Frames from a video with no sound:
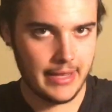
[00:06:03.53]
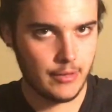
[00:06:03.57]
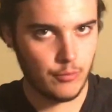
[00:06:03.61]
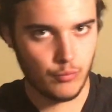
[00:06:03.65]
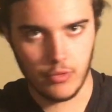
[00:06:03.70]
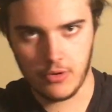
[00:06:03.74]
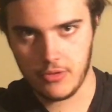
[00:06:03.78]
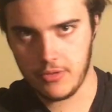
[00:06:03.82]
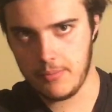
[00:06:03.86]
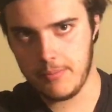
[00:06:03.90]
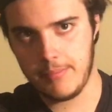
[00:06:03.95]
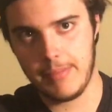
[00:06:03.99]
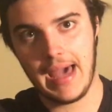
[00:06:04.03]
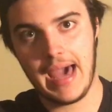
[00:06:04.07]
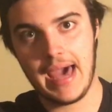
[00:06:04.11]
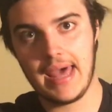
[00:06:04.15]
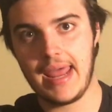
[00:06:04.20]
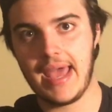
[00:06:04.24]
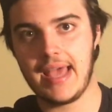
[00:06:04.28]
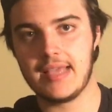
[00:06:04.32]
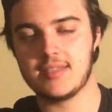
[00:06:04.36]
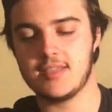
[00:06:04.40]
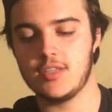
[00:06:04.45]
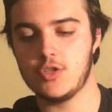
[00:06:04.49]
where the
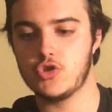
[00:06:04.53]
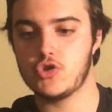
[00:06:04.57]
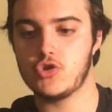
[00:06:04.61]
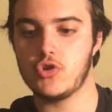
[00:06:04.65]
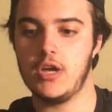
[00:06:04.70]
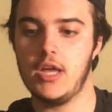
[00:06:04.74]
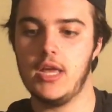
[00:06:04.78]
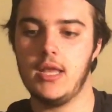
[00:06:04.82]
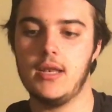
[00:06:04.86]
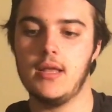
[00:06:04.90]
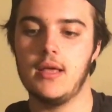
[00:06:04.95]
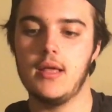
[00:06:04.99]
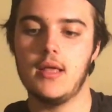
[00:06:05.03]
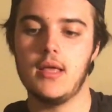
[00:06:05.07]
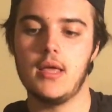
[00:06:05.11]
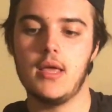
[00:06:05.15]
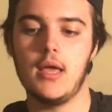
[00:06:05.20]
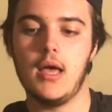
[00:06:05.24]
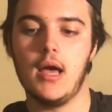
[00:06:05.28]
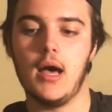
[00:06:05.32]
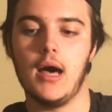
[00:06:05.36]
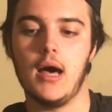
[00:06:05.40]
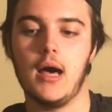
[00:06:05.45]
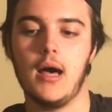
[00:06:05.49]
badasses train.
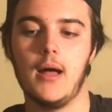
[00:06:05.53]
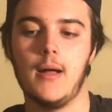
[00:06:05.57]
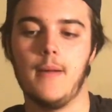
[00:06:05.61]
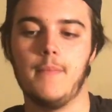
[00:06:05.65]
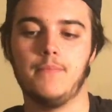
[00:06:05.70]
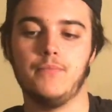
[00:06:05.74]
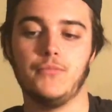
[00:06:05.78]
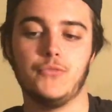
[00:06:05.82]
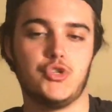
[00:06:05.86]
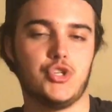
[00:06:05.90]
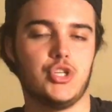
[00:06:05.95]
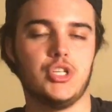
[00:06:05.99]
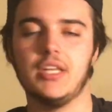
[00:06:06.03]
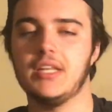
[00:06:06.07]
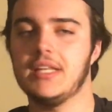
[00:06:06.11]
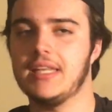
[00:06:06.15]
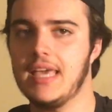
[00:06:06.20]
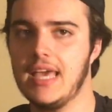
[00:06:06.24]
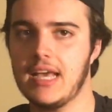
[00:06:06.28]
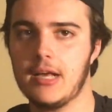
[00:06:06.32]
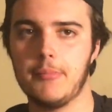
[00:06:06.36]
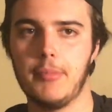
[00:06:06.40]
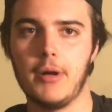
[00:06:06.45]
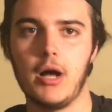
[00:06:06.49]
She did
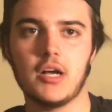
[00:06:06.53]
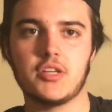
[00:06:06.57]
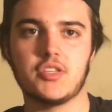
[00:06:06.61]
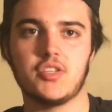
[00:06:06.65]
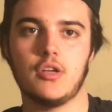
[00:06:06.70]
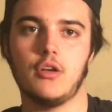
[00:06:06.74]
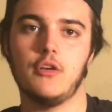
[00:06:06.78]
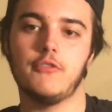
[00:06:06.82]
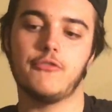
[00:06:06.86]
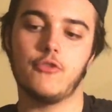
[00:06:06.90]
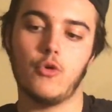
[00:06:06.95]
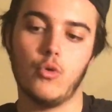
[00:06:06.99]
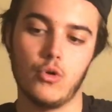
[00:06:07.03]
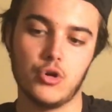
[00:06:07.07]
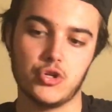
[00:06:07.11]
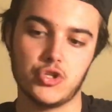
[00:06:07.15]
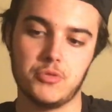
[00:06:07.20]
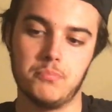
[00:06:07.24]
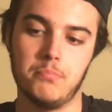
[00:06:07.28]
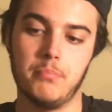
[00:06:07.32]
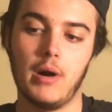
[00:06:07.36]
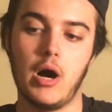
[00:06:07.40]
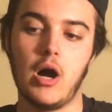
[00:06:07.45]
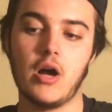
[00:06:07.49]
kickboxing, of course,
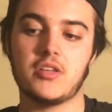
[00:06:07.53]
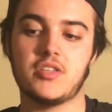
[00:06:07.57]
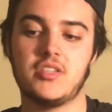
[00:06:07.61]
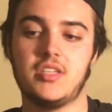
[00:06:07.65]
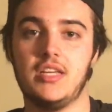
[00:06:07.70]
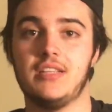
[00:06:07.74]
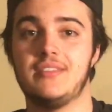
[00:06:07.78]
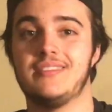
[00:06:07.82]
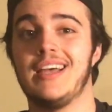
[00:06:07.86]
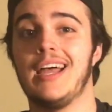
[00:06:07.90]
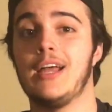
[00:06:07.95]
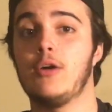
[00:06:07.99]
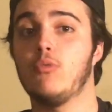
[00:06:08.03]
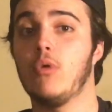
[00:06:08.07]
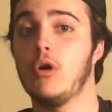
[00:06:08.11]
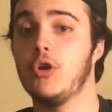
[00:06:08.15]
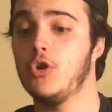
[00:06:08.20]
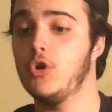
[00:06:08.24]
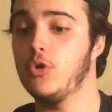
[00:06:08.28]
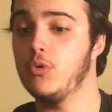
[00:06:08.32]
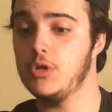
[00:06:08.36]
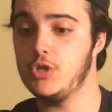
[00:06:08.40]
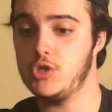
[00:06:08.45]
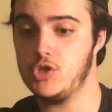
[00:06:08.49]
boxing,
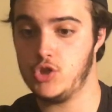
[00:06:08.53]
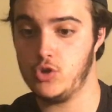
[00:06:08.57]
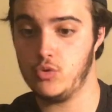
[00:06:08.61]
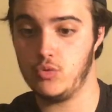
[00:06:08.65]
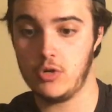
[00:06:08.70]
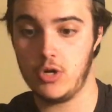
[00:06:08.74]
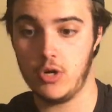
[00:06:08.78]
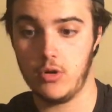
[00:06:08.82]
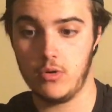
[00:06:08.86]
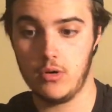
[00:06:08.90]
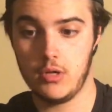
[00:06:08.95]
taekwondo, and judo.